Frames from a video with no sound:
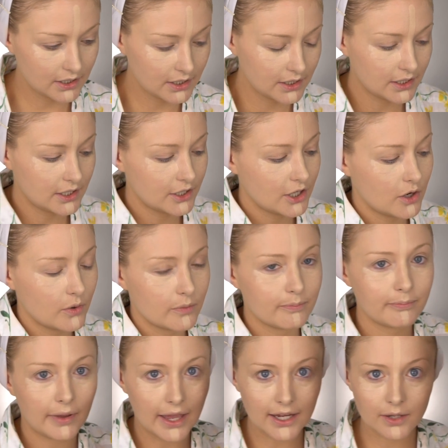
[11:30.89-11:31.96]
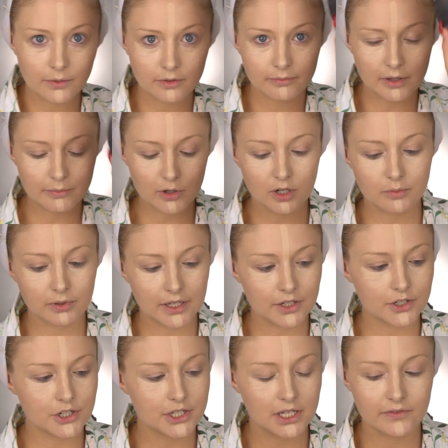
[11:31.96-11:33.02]
Gonna go back in with my beauty
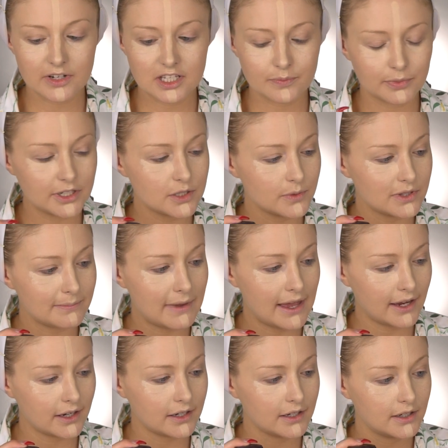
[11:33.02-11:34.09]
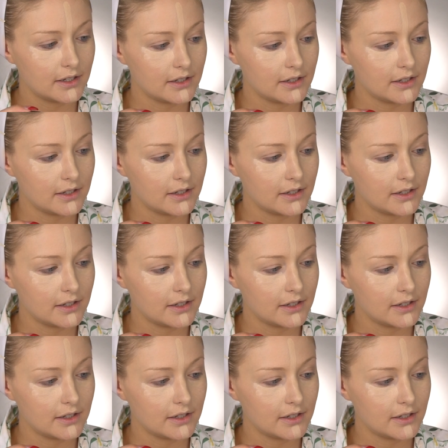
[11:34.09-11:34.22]
blender, just give it a spritz with the MAC